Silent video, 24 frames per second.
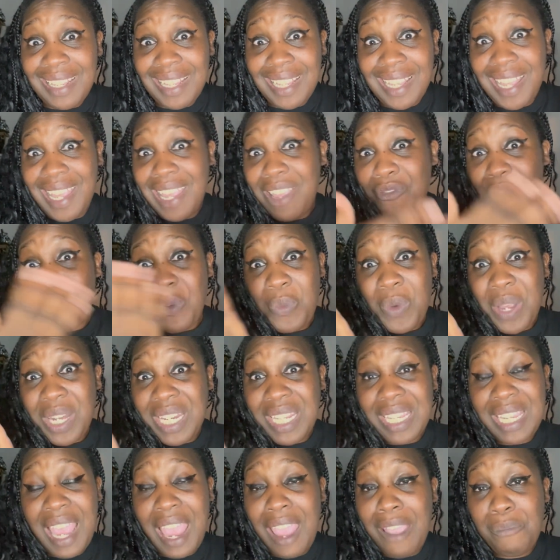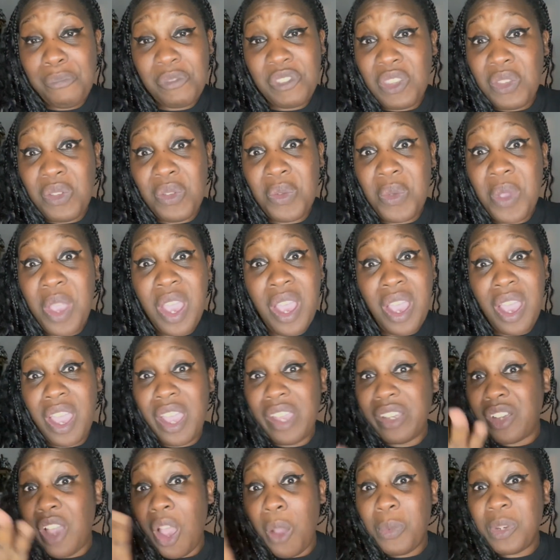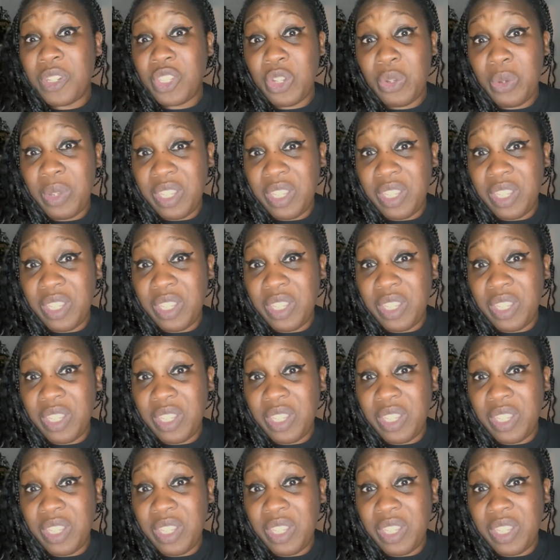Even when it came to her going to